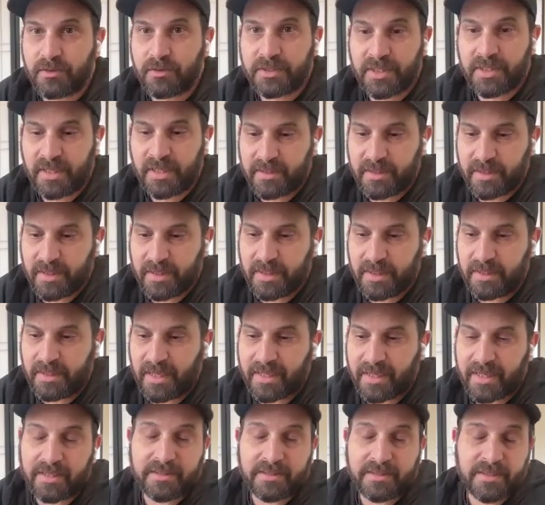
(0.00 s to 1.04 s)
I said,
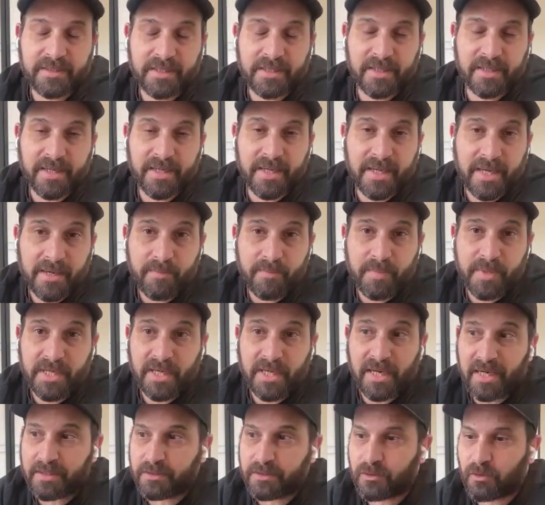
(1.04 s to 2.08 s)
the
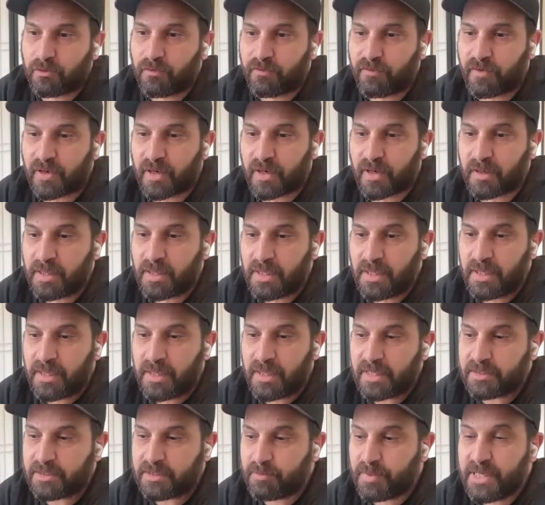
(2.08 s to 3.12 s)
KPI so far
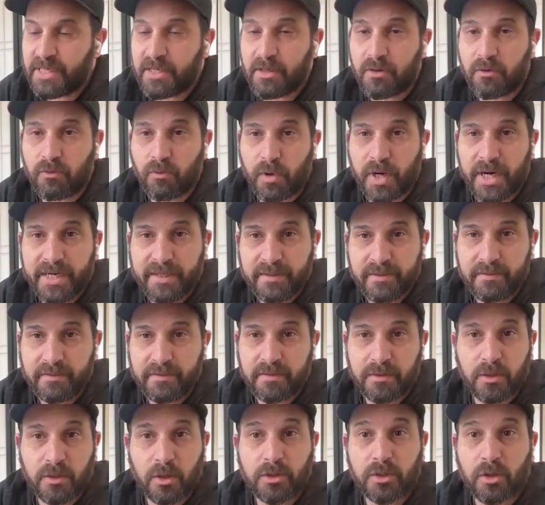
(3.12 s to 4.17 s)
is being
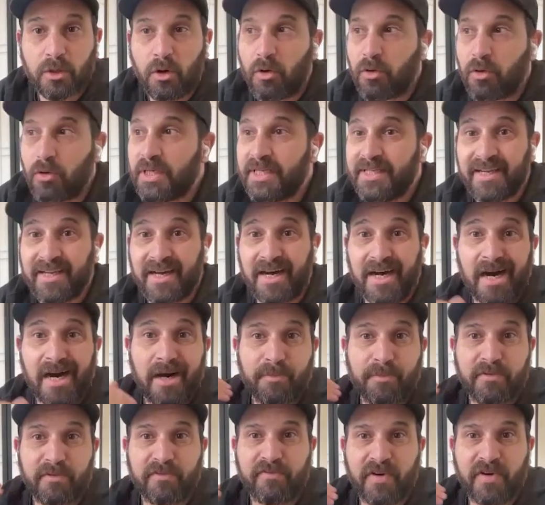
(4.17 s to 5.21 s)
great. Not only the
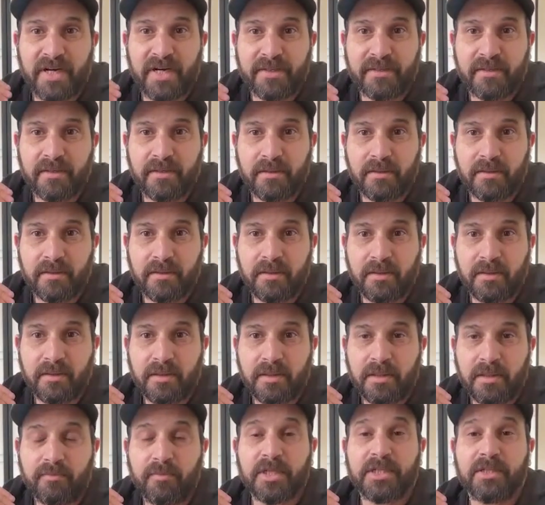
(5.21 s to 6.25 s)
upper funnel,
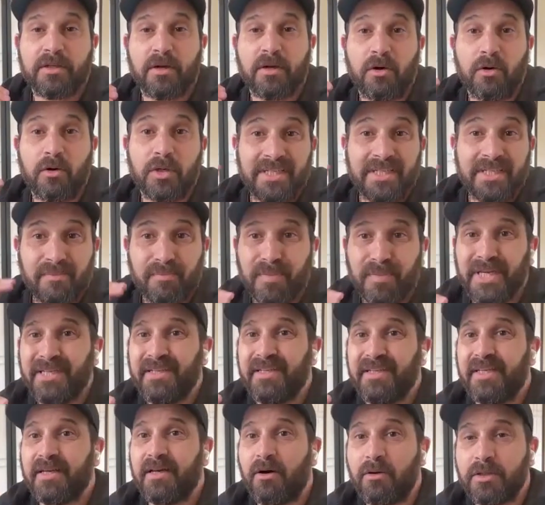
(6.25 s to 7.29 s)
but only
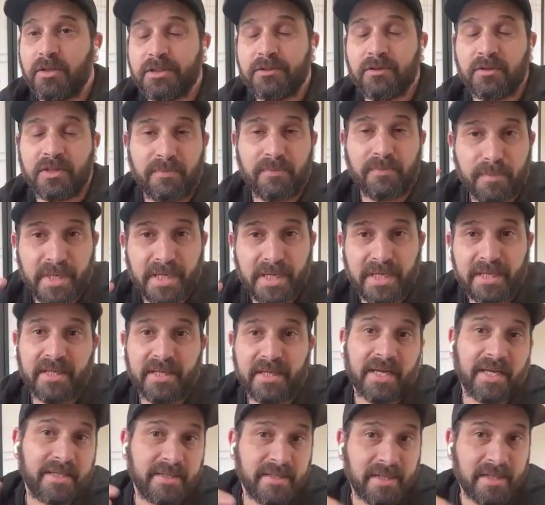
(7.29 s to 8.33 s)
also the mid
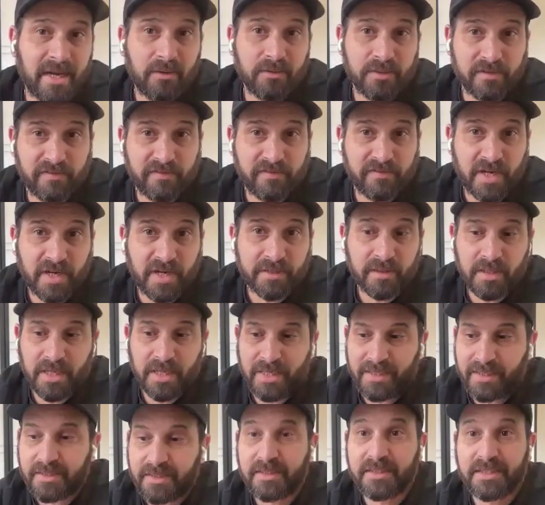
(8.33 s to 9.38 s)
and down the funnel.
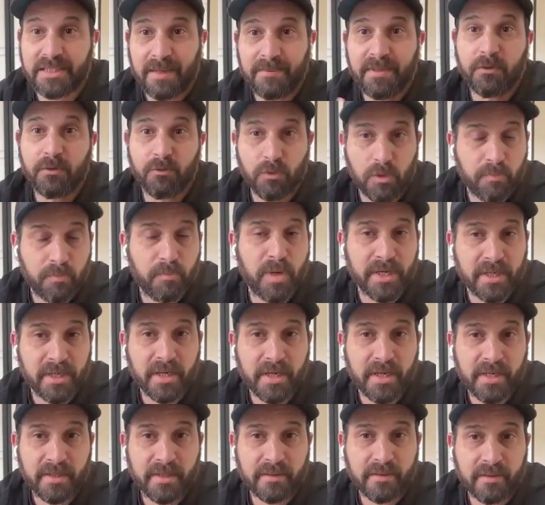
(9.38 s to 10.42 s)
And this is something we're
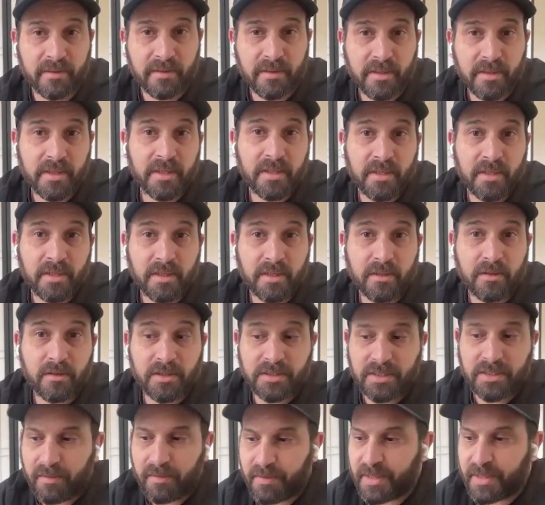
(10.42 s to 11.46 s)
bringing in
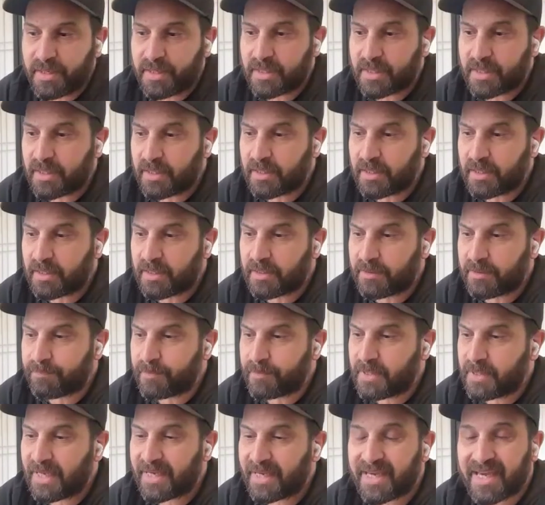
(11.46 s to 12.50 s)
because I think,
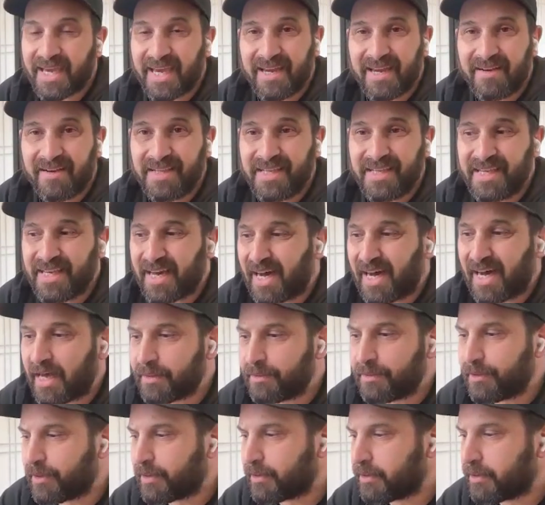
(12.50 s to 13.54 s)
like any
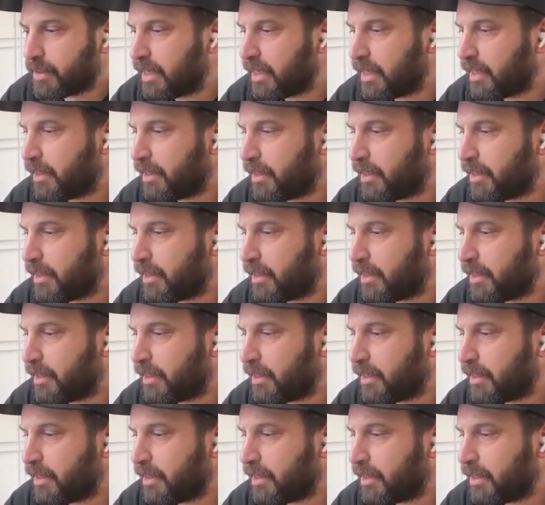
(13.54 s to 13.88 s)
other